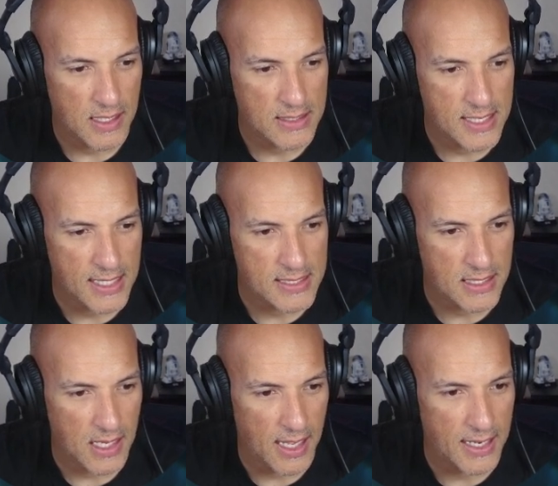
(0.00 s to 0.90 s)
takes the
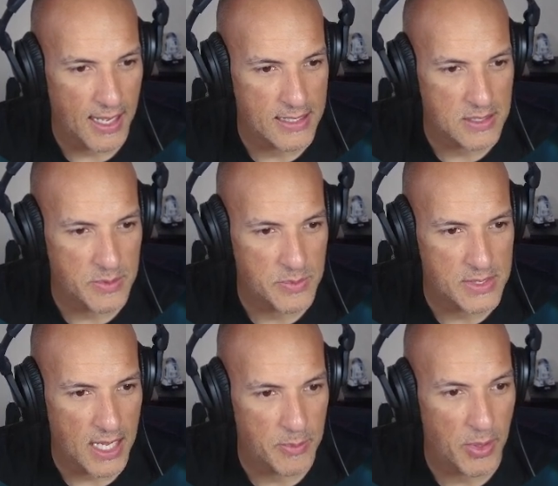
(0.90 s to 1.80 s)
line items
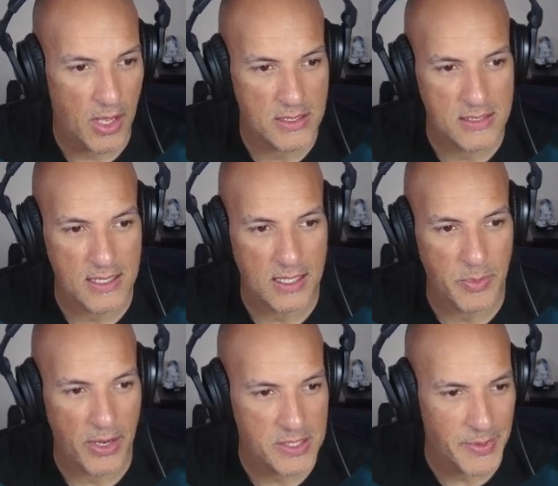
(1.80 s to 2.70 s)
and parses out the
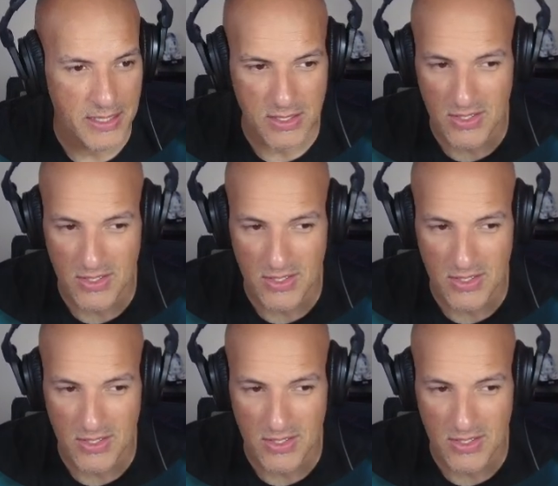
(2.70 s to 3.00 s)
price patterns,